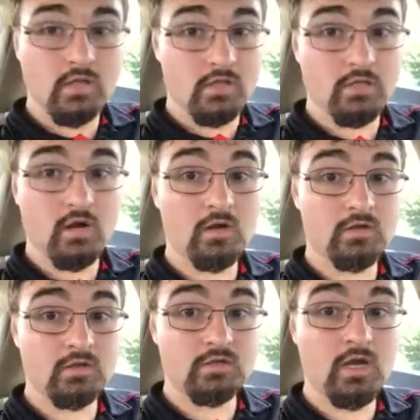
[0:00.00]
And he's
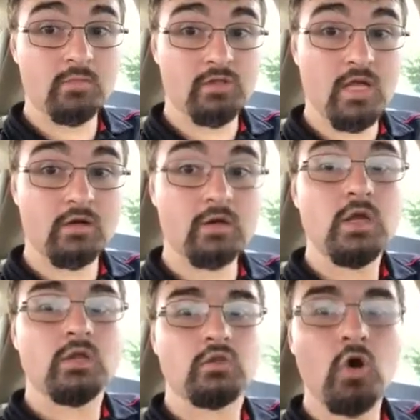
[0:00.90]
talking to Tom Snyder.
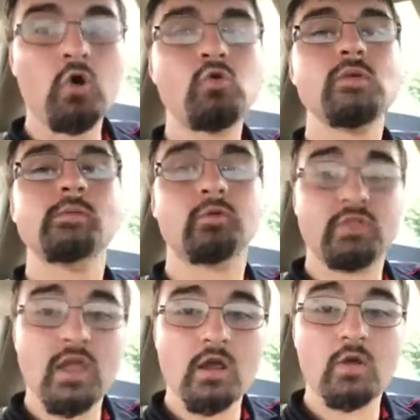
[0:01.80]
No, we
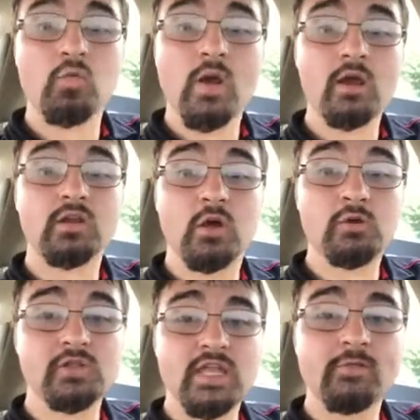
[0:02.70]
were there where it
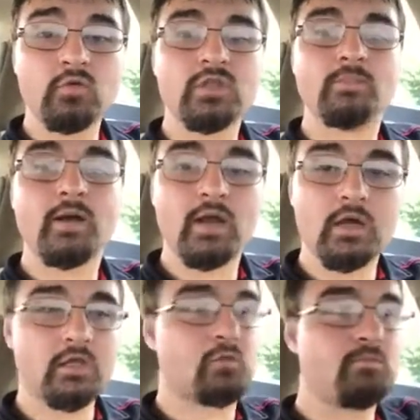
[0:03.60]
goes evil in the buttocks.